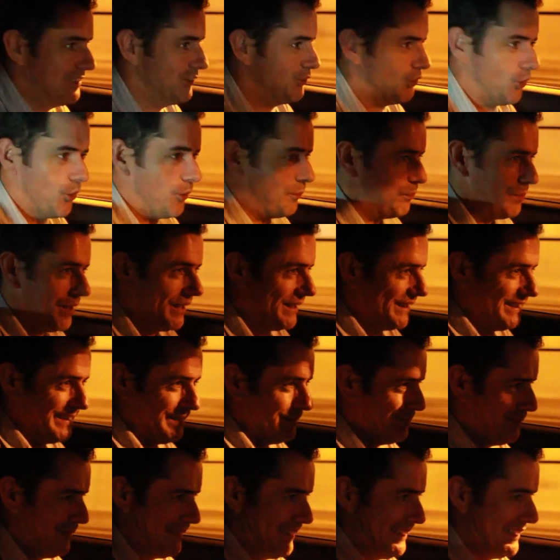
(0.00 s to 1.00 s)
Don't break the
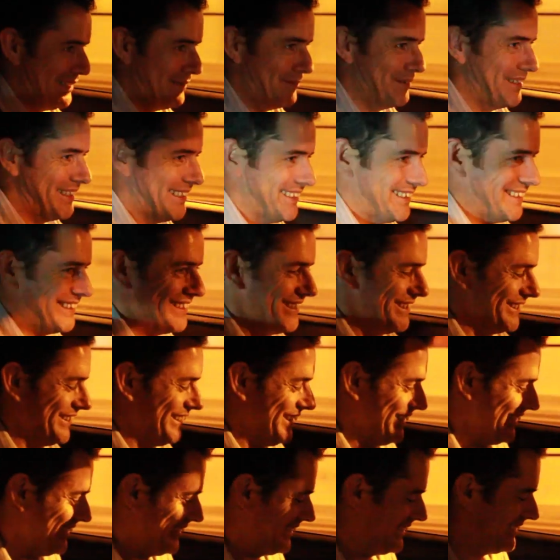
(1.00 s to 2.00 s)
speed limit in the
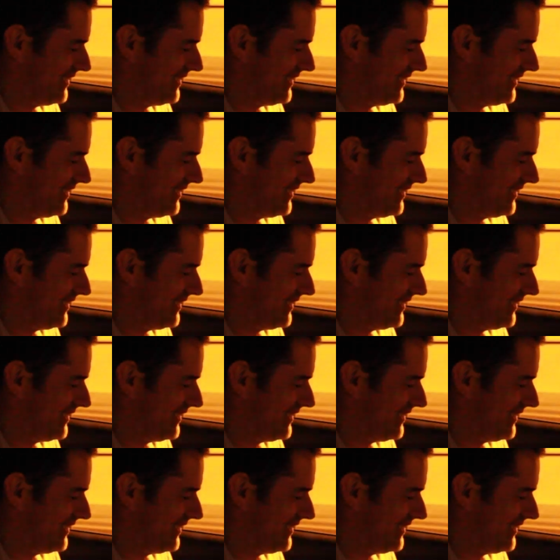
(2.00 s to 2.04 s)
tunnel.